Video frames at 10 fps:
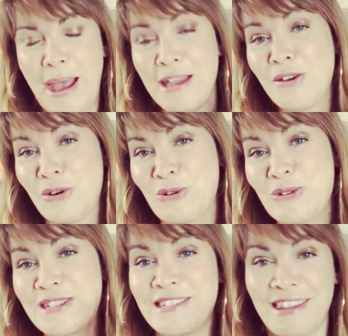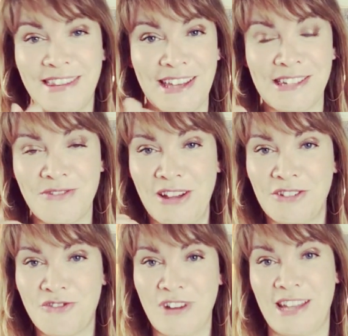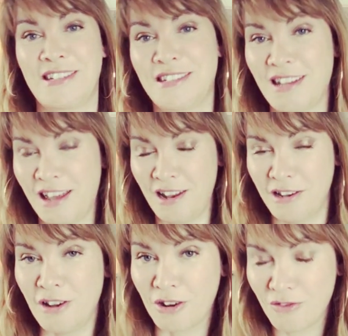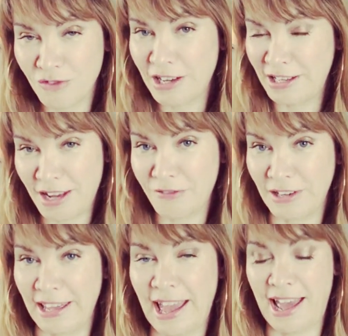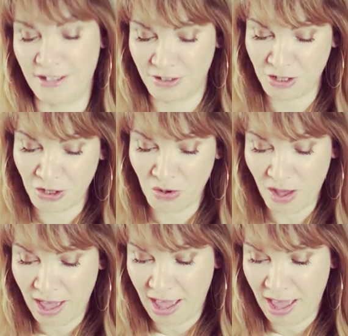Bangles, things around your wrists, look really lovely and do